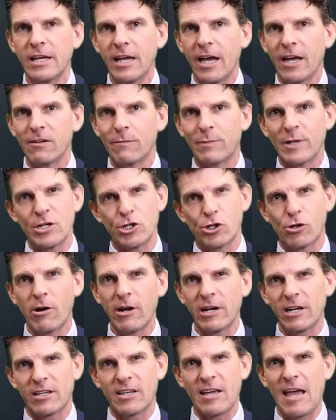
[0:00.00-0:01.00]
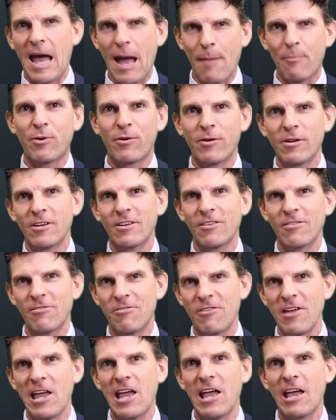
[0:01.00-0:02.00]
and you've been trying to cap
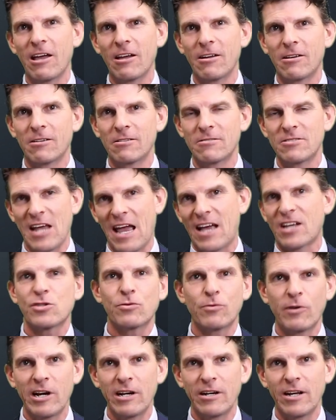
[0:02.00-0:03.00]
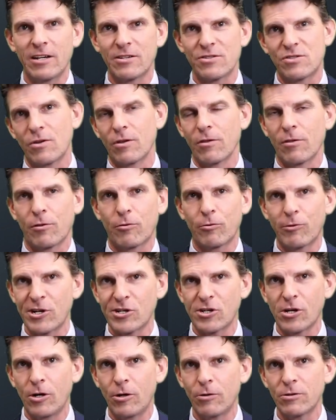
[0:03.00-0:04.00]
their tax rate at a certain
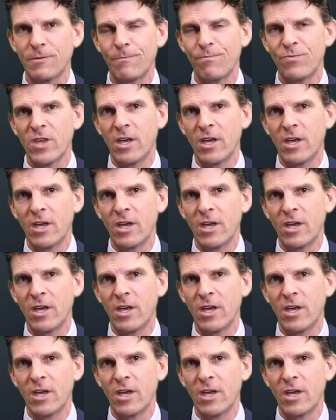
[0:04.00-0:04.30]
threshold,